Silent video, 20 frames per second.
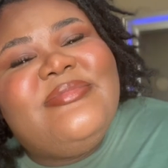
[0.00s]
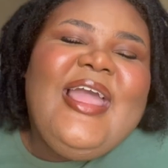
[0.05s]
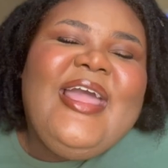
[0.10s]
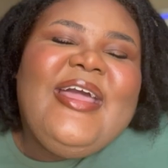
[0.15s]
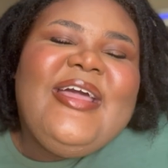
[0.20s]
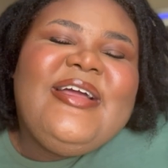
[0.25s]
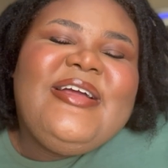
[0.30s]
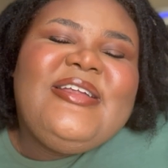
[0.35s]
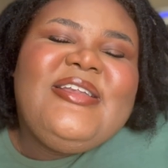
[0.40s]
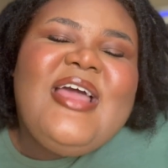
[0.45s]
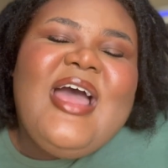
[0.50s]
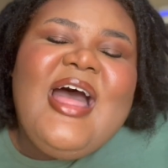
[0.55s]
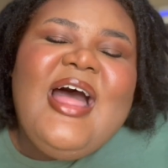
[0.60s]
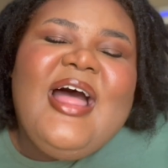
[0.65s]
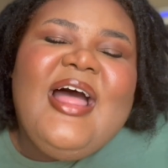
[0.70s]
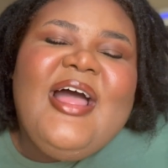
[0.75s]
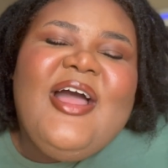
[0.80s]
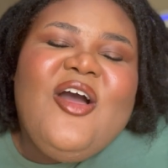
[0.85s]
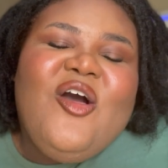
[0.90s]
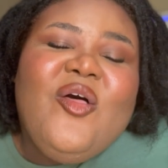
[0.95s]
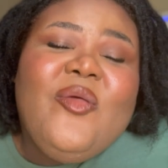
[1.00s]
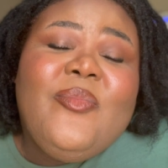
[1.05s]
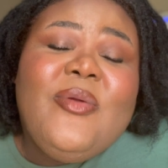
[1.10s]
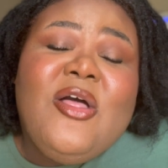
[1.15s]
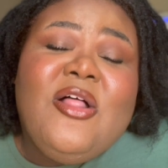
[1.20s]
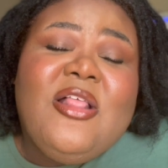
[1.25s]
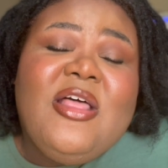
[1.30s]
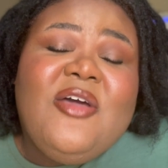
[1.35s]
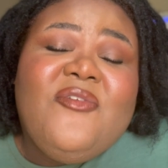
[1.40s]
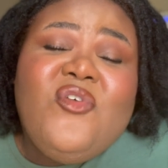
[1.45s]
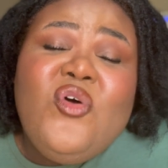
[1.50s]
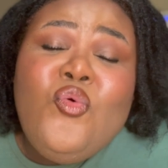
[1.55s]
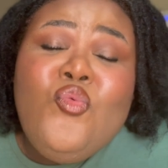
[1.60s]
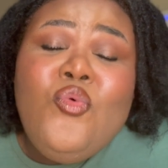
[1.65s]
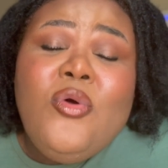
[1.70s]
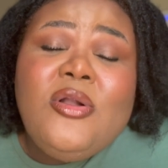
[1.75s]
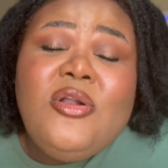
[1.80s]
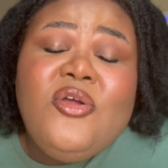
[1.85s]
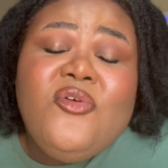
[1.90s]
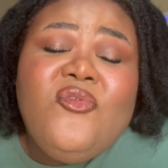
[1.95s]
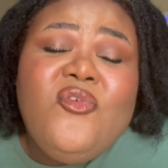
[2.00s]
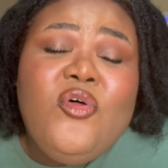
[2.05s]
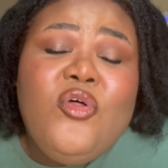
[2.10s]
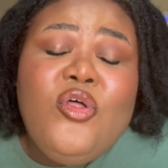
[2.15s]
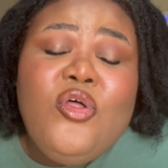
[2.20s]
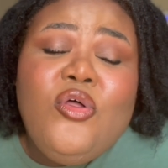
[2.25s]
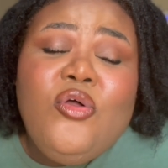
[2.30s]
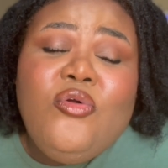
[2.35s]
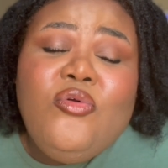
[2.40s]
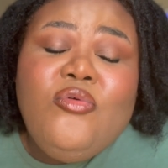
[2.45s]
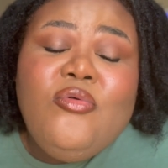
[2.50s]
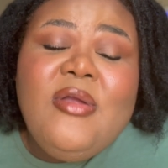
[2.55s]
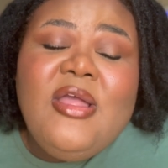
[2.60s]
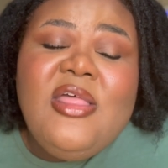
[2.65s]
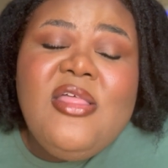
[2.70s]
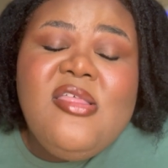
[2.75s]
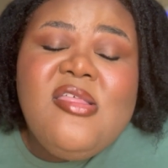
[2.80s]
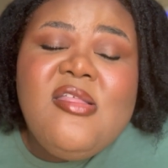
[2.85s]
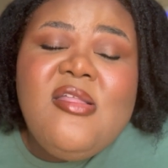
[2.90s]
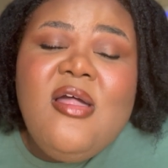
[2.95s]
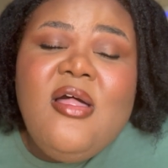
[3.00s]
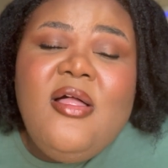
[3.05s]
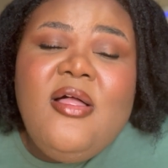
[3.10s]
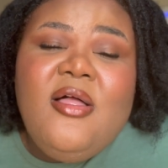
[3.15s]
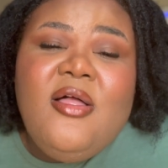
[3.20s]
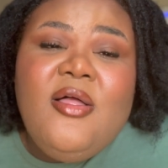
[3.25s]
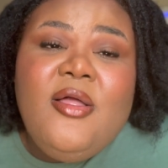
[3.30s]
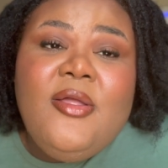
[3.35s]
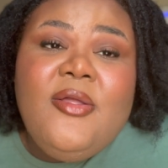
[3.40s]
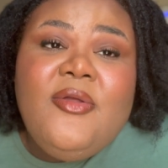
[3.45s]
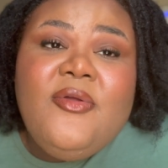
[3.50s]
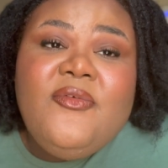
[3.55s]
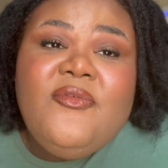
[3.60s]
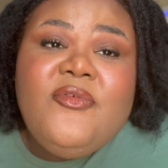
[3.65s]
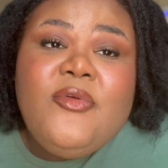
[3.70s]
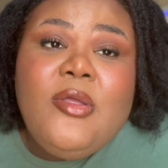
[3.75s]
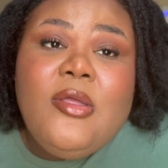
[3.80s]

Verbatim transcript: And I hope y'all have a wonderful rest of